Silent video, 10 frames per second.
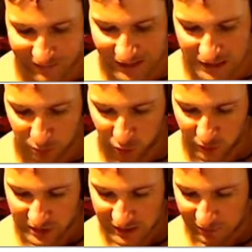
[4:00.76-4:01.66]
less
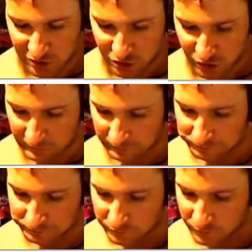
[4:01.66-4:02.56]
poison damage.
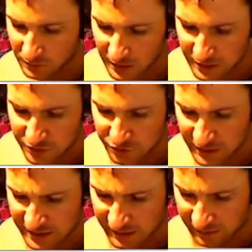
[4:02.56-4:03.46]
His
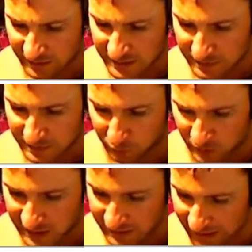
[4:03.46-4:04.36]
unique skill is a
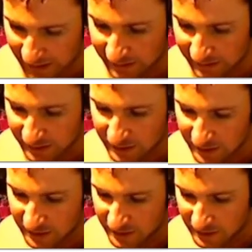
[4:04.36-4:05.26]
poison attack,
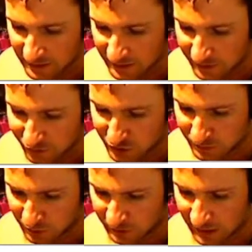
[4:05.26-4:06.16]

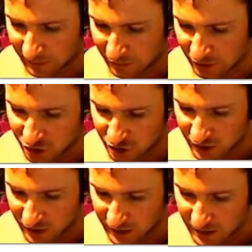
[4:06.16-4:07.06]
small damage,
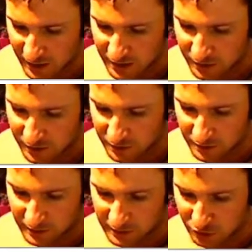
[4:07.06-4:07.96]

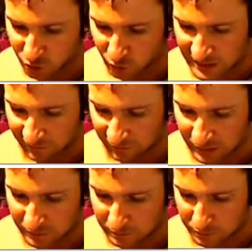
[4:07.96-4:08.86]
a 27-second